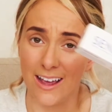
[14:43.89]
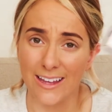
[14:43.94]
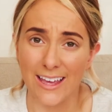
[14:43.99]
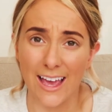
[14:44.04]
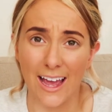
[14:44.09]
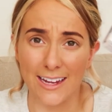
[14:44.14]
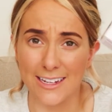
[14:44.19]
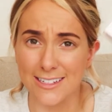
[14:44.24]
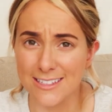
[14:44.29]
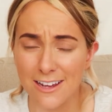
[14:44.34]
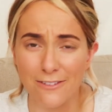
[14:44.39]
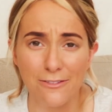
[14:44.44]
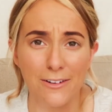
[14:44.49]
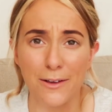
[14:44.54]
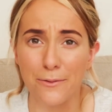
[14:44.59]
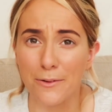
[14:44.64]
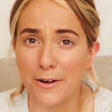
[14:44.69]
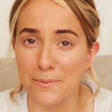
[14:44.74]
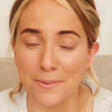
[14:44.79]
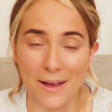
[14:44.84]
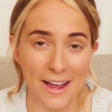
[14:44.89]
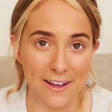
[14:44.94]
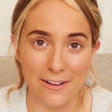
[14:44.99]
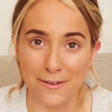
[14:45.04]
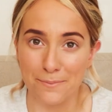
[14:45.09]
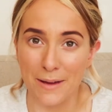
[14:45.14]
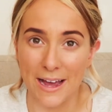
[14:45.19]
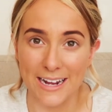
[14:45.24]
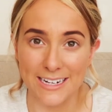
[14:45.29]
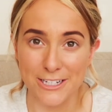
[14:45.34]
yeah, you definitely want to
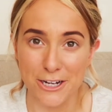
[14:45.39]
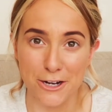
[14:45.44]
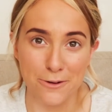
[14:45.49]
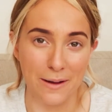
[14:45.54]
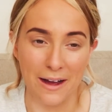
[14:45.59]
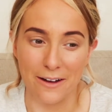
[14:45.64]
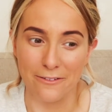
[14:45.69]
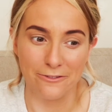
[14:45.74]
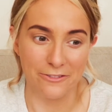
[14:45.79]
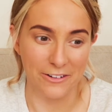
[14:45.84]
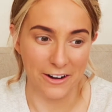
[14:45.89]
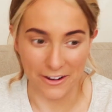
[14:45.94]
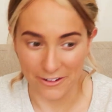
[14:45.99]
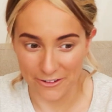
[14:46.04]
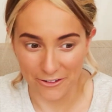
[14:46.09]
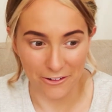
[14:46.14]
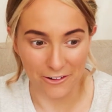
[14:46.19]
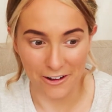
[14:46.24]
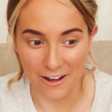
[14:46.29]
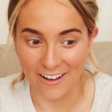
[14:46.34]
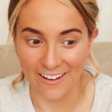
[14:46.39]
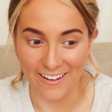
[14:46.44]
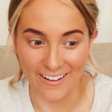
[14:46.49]
pay £2 for it, and not